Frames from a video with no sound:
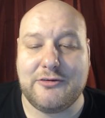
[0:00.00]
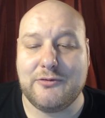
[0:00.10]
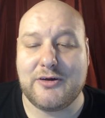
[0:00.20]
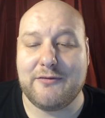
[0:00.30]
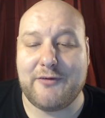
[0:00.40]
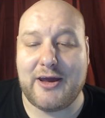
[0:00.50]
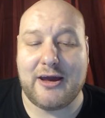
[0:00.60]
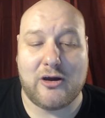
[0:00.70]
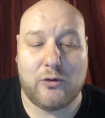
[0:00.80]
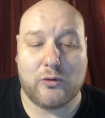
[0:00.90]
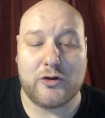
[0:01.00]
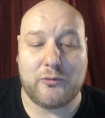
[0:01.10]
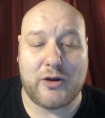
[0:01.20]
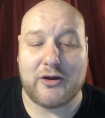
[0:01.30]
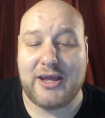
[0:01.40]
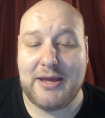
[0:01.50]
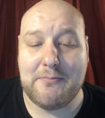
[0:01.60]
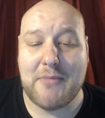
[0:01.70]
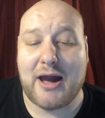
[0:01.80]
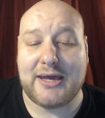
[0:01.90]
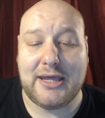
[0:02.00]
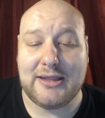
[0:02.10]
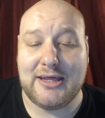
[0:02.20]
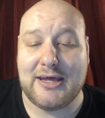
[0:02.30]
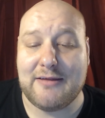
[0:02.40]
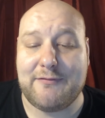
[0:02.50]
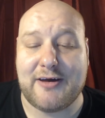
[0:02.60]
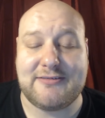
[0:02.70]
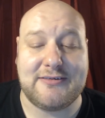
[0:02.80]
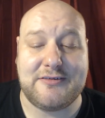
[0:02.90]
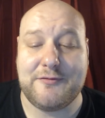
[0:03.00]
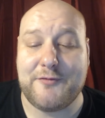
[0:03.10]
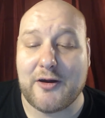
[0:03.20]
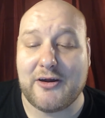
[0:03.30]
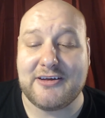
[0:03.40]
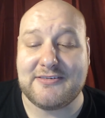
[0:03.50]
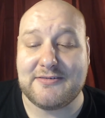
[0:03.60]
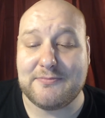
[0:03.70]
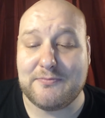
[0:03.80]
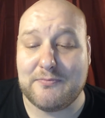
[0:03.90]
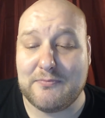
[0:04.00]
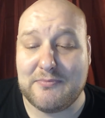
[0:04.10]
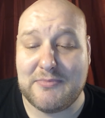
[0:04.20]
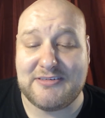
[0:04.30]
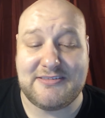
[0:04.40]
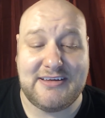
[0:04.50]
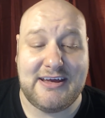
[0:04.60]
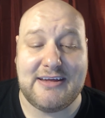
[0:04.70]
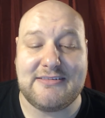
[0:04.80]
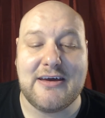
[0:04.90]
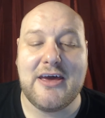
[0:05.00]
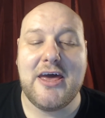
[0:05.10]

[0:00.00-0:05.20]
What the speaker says: to convey a court where he mockingly confesses to various misdeeds,